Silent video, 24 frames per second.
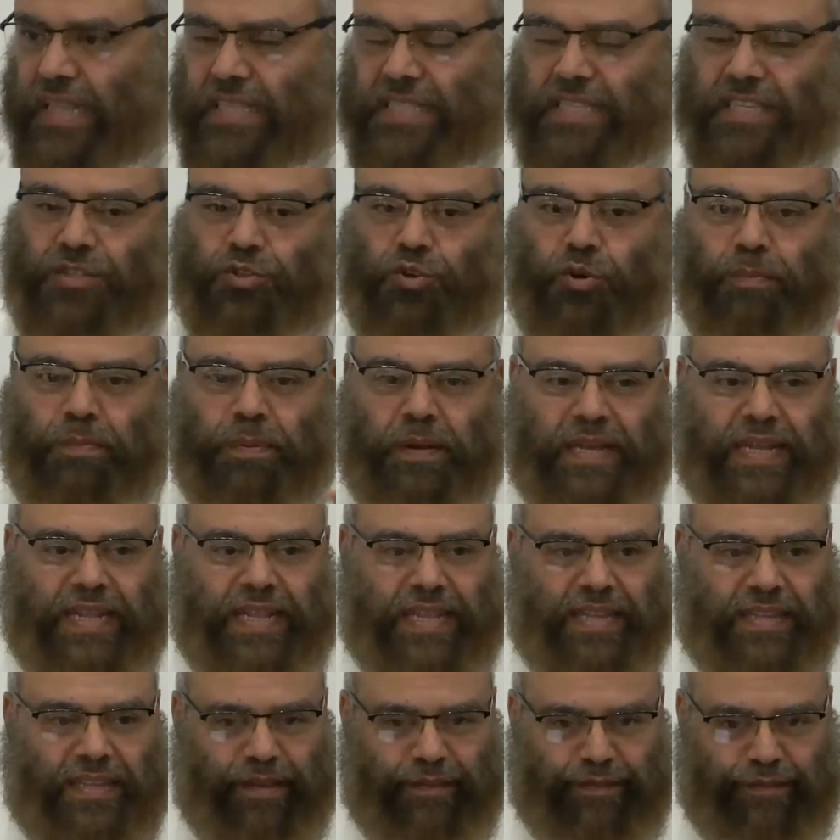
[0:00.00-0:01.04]
This is
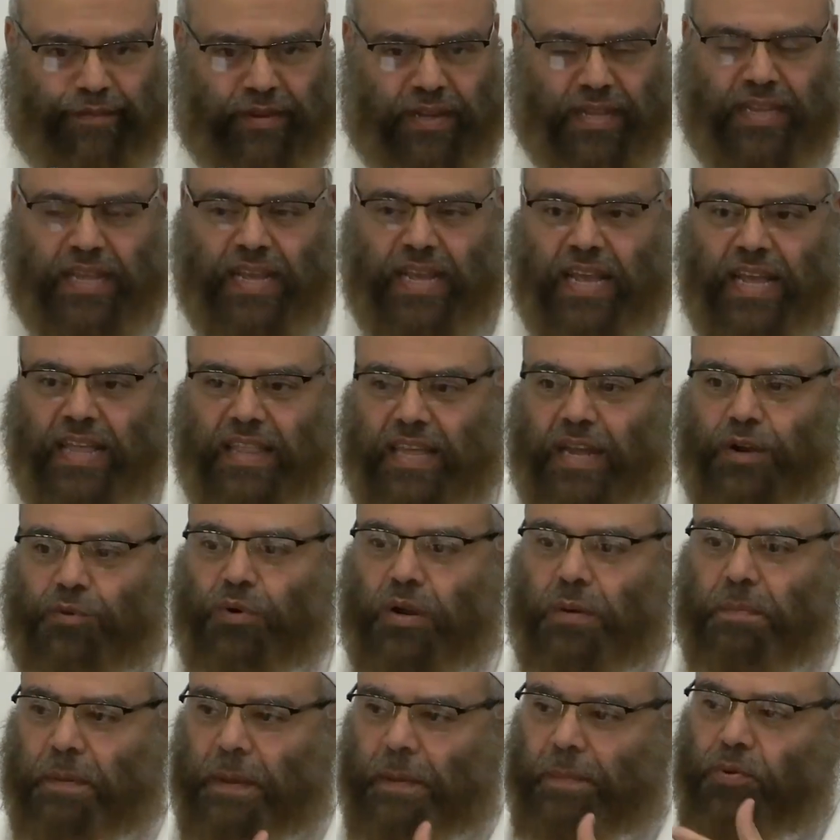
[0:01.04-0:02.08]
completely different
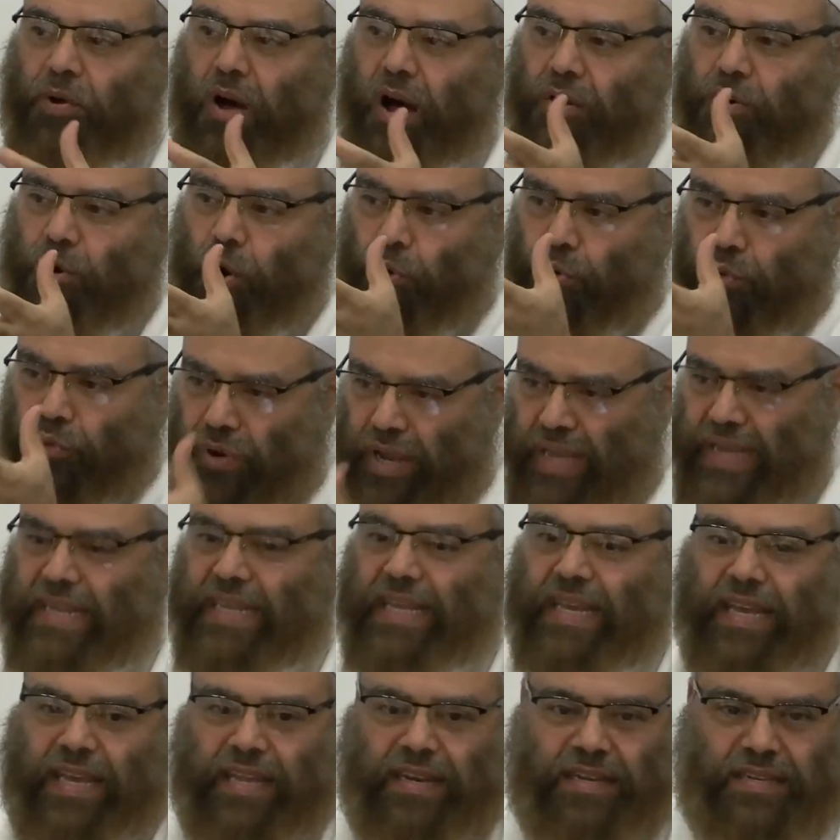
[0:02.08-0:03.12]
than when people are
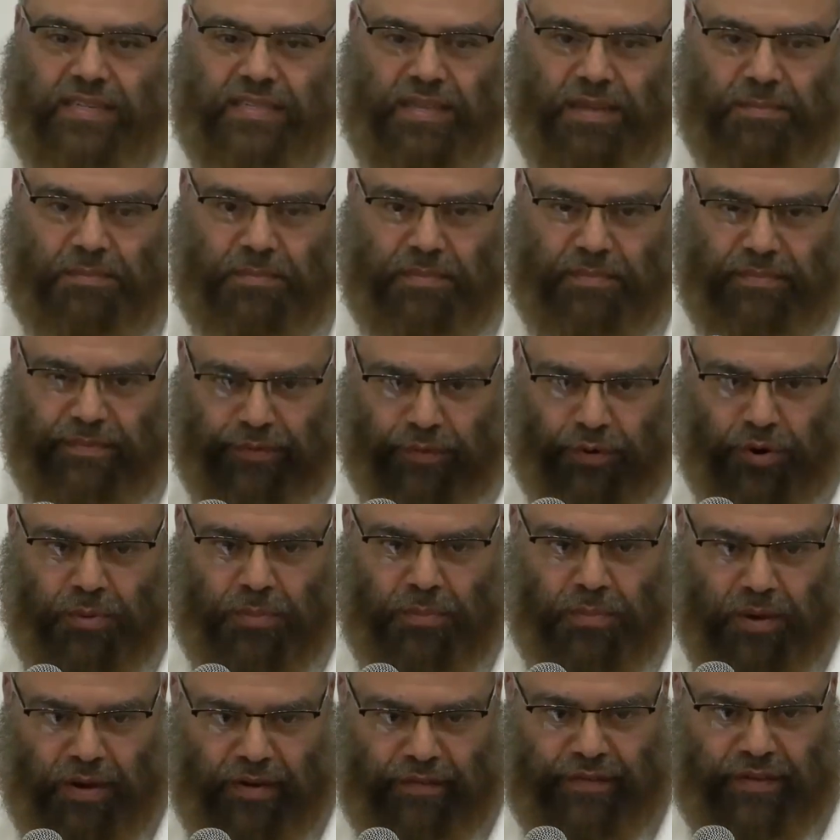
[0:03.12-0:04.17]
already in some
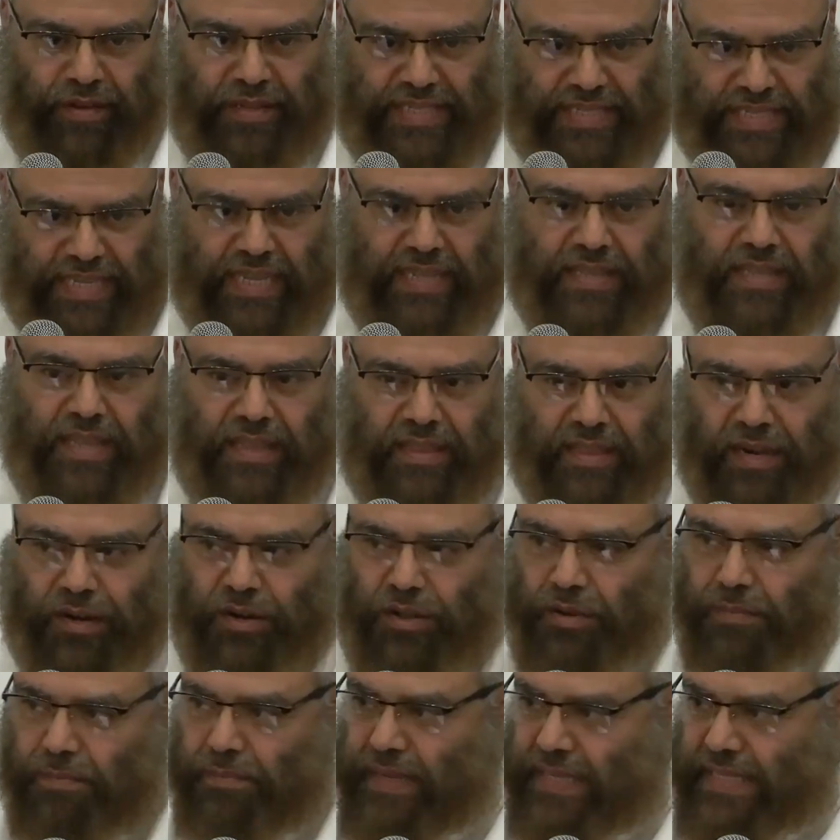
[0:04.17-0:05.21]
form of a sin that
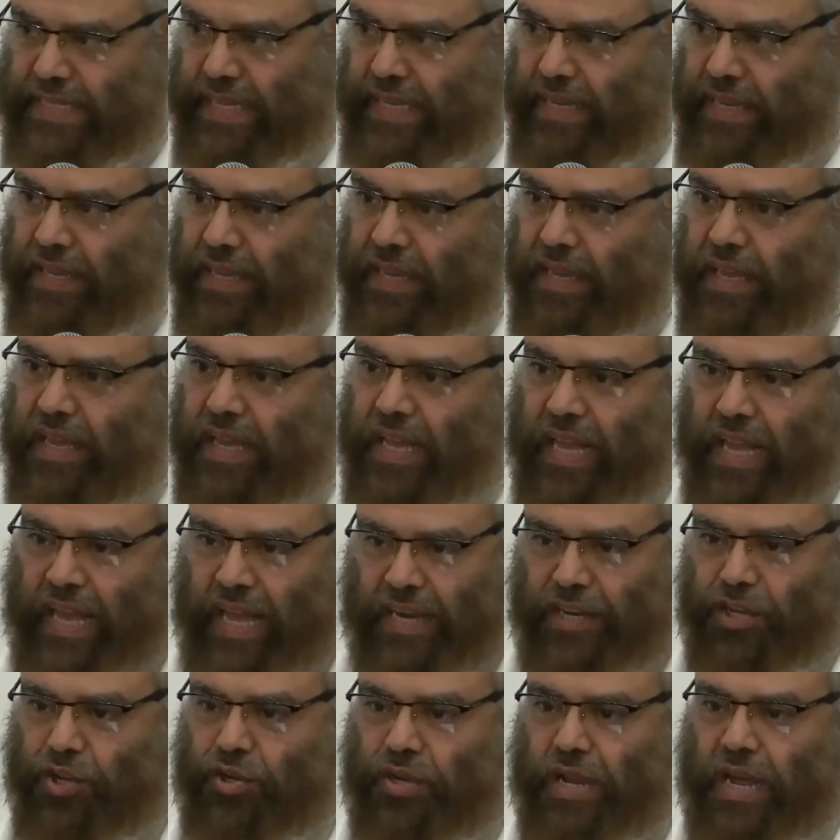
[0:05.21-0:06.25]
they're committing
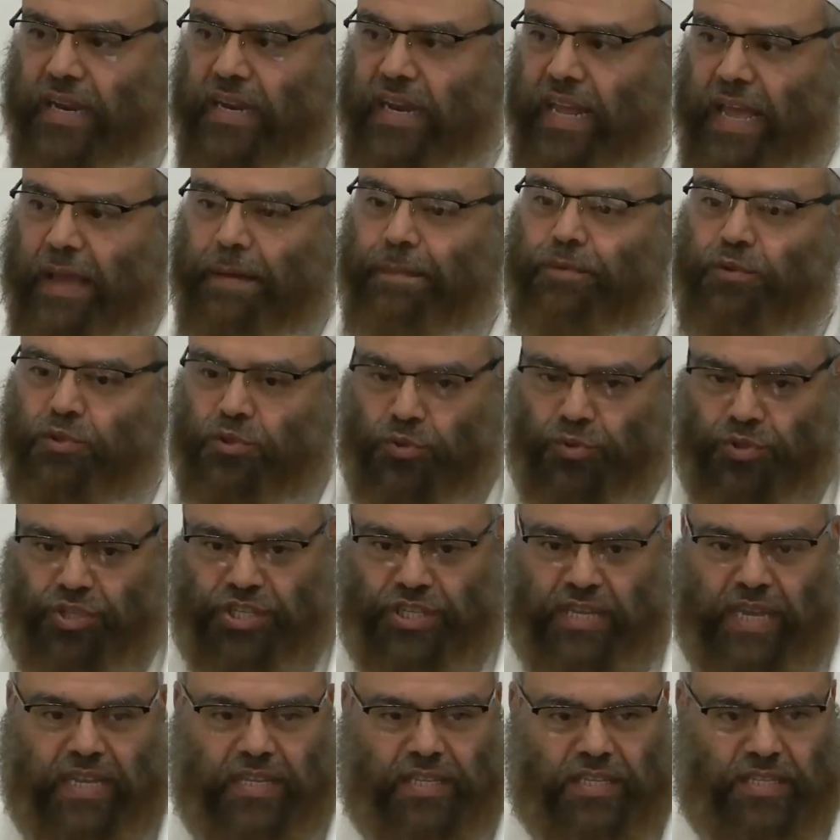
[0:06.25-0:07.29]
and you're not able to
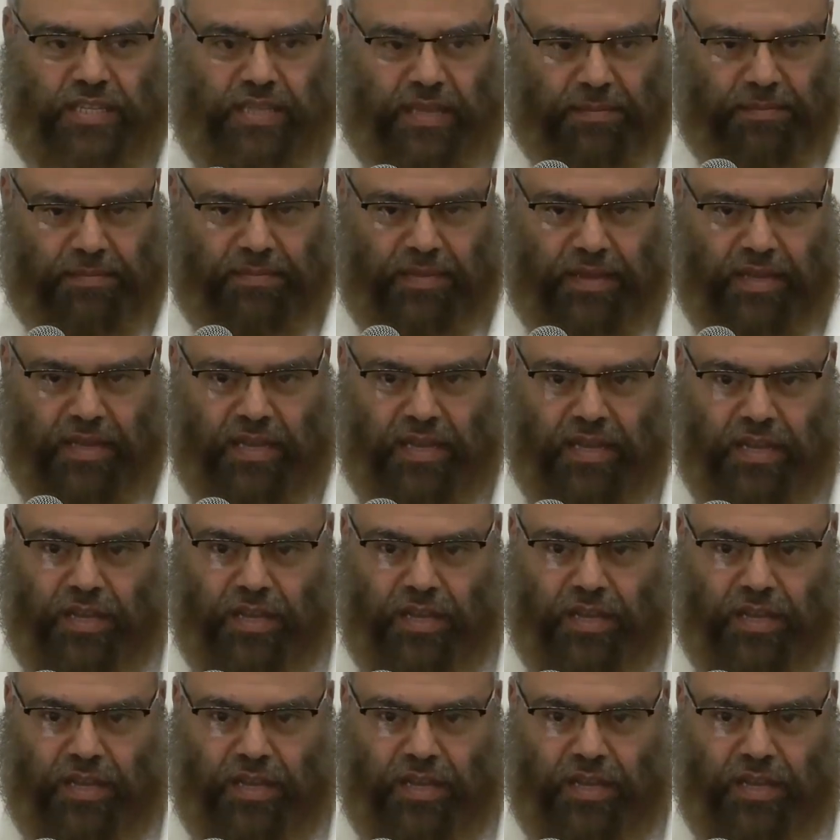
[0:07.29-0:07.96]
change them.